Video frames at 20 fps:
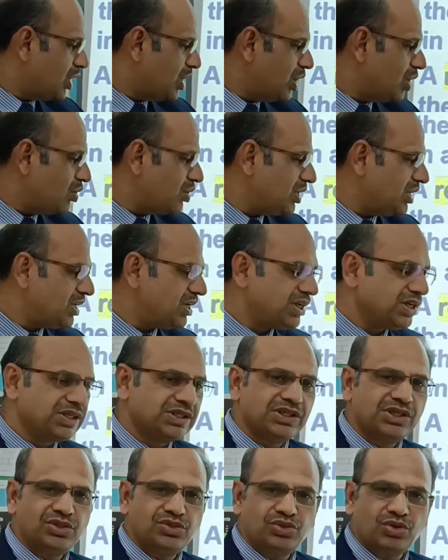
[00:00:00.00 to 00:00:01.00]
chlorine
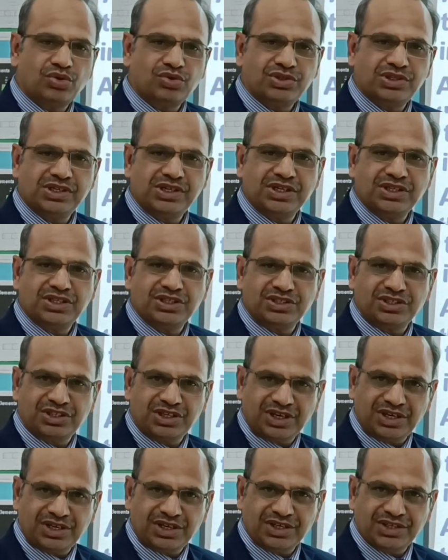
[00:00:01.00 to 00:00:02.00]
is its oxidation
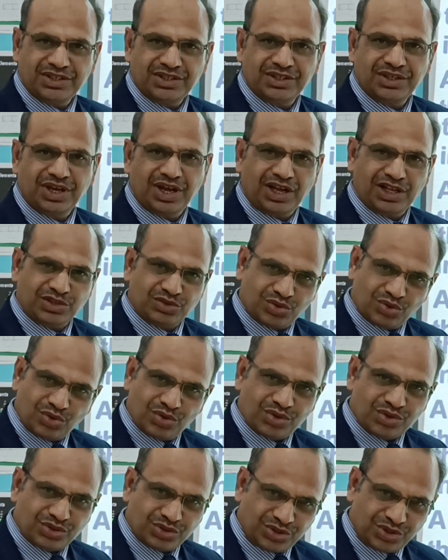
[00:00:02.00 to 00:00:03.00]
state is
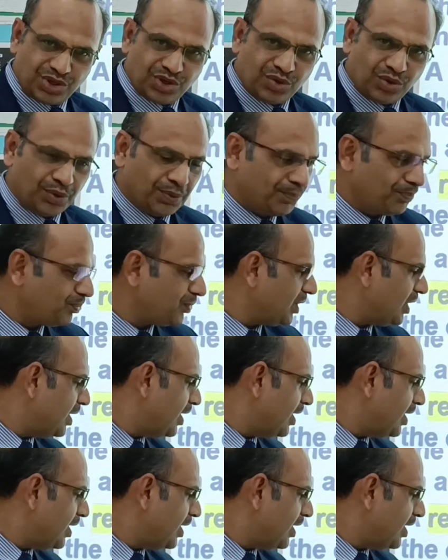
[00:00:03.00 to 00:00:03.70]
also 0,